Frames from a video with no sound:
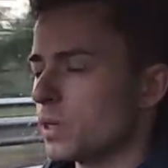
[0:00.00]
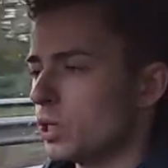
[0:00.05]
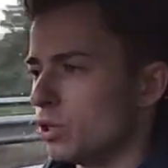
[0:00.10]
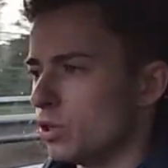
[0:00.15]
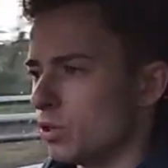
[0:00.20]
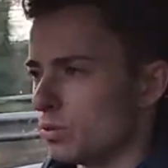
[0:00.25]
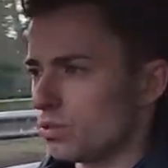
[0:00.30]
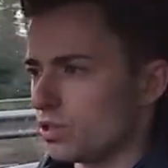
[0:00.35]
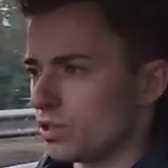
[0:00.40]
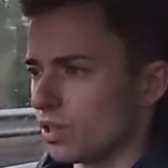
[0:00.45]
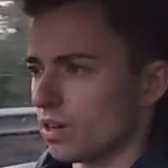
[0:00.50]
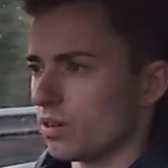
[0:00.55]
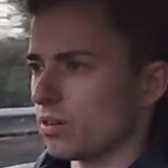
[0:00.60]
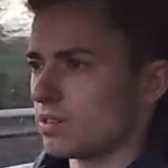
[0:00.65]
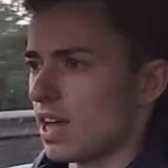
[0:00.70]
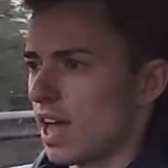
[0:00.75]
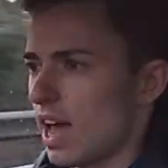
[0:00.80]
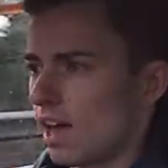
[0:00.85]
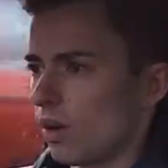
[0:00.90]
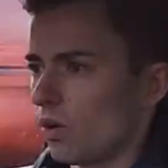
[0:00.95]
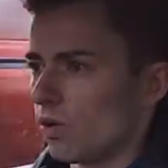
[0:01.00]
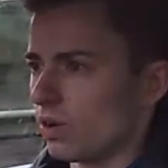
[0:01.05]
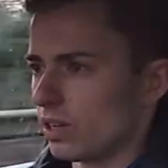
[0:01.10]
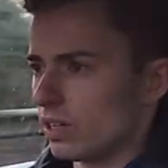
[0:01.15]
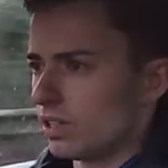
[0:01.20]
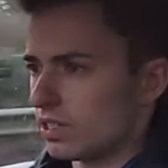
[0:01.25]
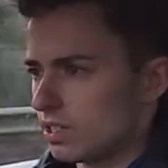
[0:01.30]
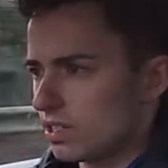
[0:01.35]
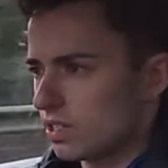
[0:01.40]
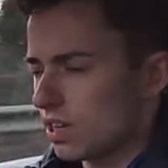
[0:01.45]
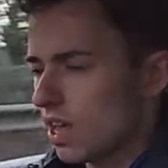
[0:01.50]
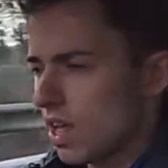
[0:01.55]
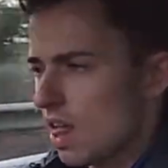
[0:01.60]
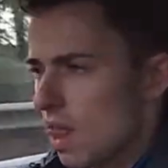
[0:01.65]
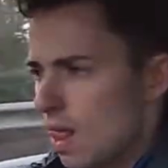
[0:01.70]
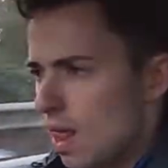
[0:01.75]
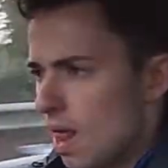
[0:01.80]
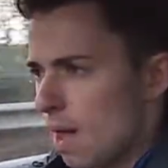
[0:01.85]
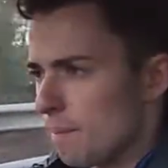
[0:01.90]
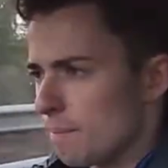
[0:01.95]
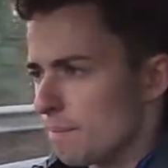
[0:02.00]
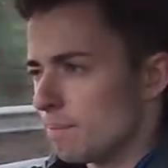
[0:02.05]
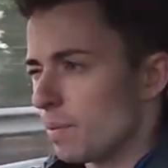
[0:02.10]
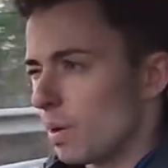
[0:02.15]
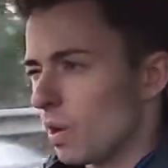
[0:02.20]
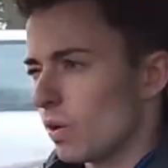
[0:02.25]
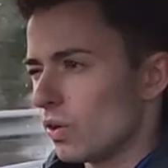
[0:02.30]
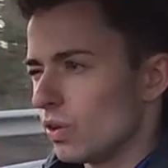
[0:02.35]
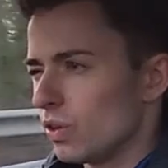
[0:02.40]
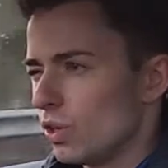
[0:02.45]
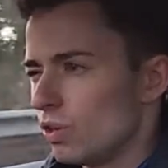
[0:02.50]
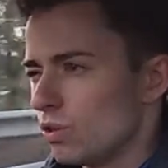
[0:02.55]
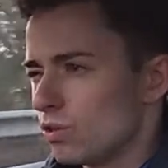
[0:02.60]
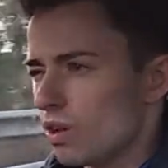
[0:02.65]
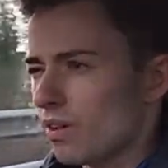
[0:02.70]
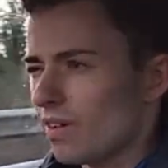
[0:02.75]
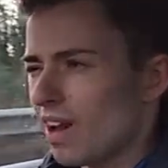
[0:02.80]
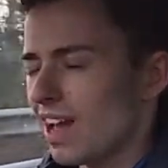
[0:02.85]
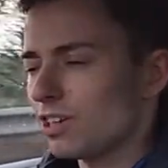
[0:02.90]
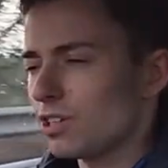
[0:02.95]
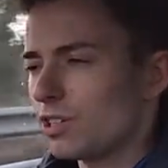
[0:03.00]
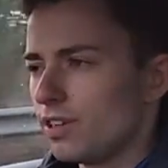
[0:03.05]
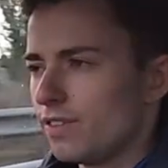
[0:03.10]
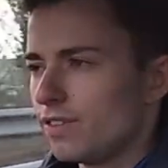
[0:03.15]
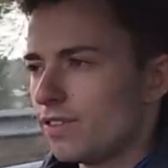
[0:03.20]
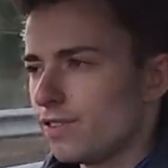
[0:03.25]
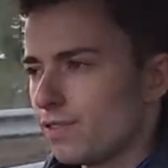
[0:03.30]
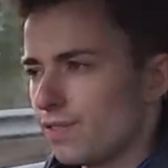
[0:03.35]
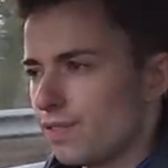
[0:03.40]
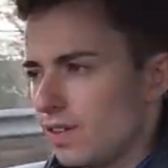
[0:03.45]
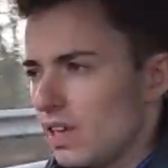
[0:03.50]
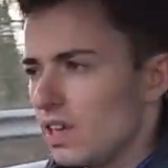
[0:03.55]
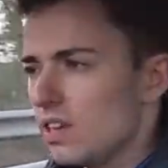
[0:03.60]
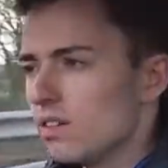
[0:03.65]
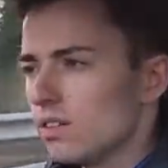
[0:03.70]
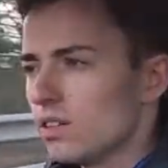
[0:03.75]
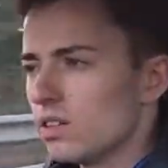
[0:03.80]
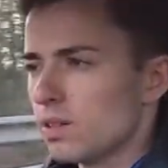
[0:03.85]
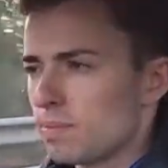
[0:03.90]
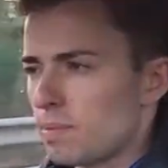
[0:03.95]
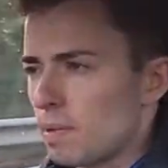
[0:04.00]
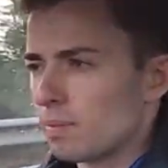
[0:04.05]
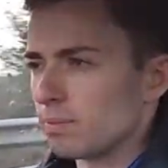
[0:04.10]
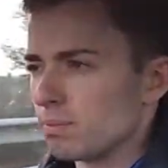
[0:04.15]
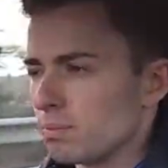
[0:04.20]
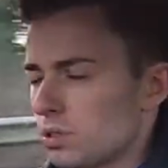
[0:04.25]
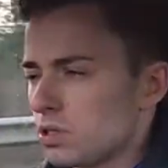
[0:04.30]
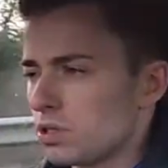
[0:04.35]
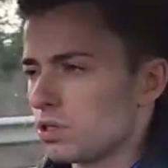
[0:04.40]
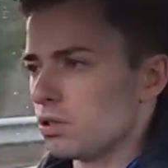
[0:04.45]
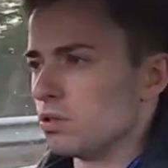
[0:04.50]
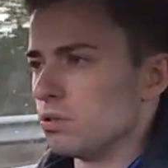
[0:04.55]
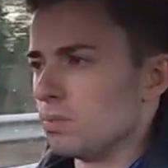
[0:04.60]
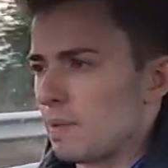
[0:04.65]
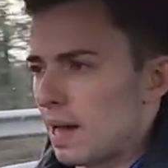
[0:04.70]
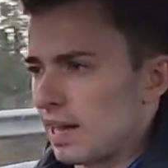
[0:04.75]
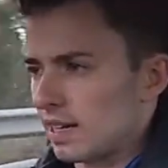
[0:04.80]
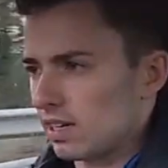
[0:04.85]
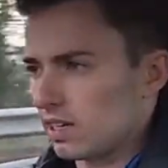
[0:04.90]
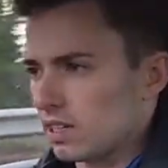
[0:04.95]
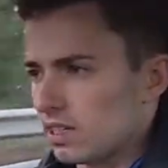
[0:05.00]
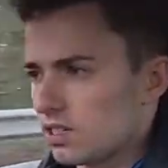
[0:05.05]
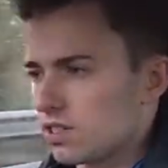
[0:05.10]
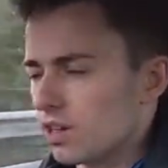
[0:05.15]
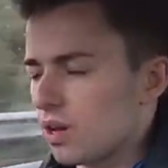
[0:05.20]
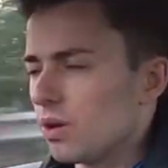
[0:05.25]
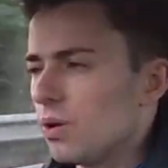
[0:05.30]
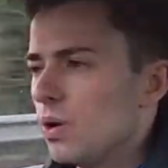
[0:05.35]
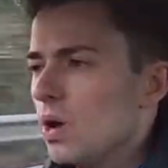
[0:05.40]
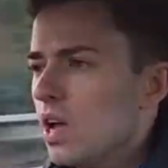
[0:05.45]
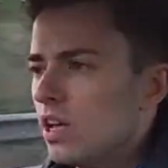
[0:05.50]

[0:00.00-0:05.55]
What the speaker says: due to those alloys, but you don't actually feel the bumps too badly. So